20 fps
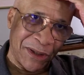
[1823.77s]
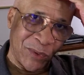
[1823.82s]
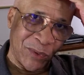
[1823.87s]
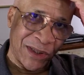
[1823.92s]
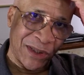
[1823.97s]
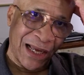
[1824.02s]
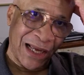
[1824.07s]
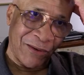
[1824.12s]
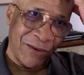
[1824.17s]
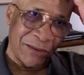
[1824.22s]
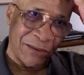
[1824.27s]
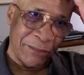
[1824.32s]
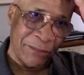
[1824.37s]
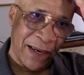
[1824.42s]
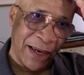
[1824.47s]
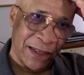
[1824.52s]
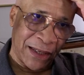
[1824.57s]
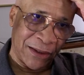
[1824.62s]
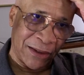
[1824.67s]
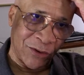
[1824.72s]
now and
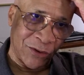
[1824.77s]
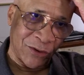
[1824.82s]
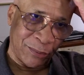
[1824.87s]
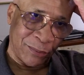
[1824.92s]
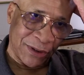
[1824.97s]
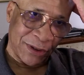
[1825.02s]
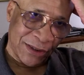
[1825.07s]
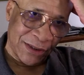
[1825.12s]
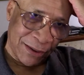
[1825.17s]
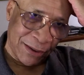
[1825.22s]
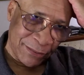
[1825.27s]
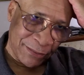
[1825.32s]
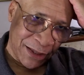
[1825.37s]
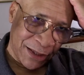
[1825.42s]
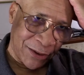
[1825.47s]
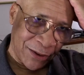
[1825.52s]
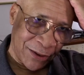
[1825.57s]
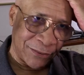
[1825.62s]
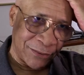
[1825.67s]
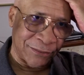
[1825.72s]
May, so please let me
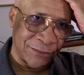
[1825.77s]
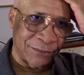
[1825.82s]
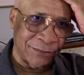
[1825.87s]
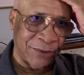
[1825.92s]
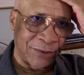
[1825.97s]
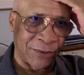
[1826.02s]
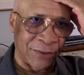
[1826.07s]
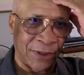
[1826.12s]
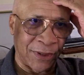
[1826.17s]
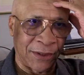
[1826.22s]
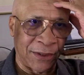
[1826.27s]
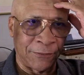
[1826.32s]
know, okay?